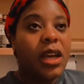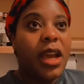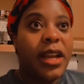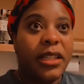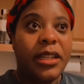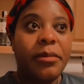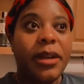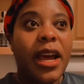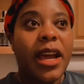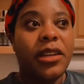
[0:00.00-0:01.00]
And
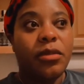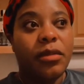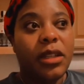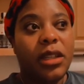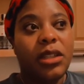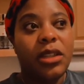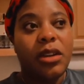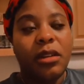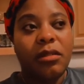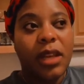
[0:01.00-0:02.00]
Geminis really show
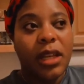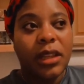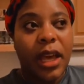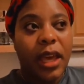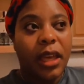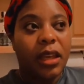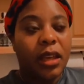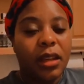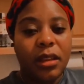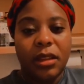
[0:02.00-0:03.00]
you that, like,
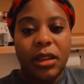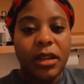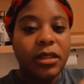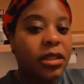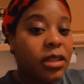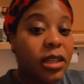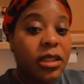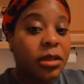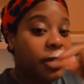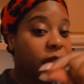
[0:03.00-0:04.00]
there's a
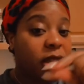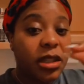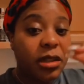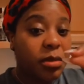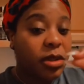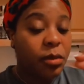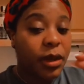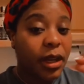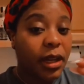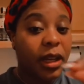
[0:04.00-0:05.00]
juxtaposition
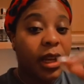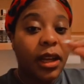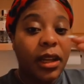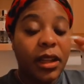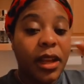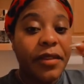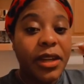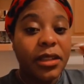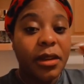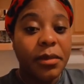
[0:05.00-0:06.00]
between loving
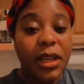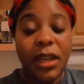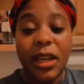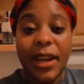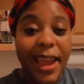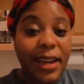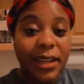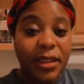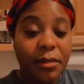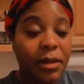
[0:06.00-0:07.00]
something and hating
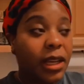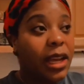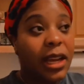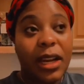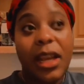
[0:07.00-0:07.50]
something. And